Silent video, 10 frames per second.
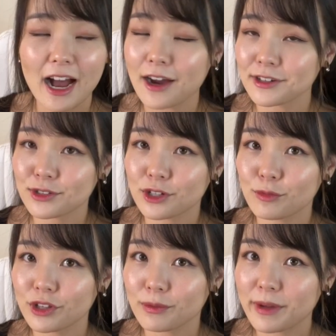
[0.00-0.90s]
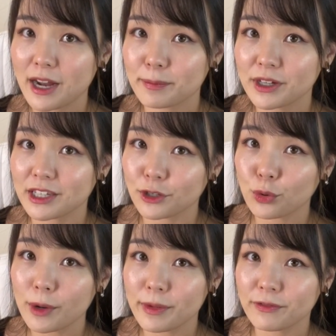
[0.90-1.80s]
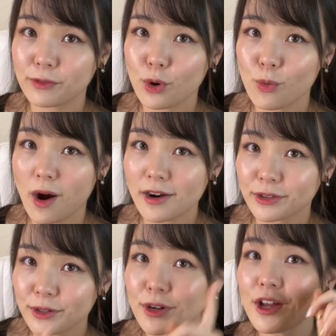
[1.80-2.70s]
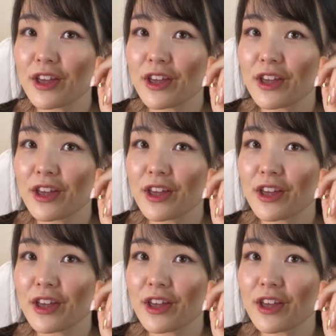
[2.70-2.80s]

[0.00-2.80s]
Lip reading: how to stream with a MacBook equipment full walkthrough.